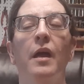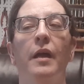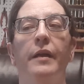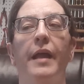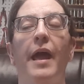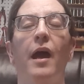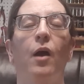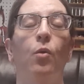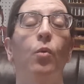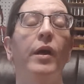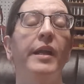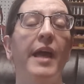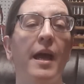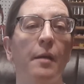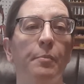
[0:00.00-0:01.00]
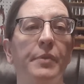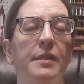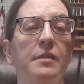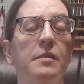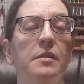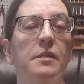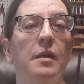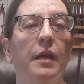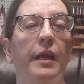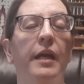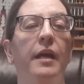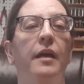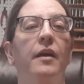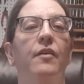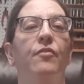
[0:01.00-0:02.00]
Now, what happens
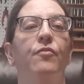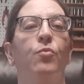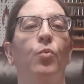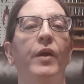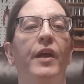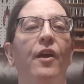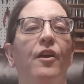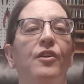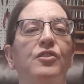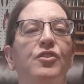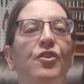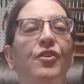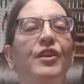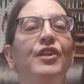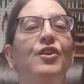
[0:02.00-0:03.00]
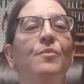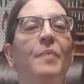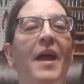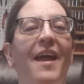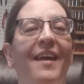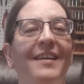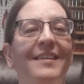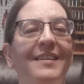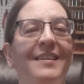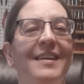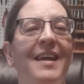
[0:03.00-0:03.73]
if we are turning your pen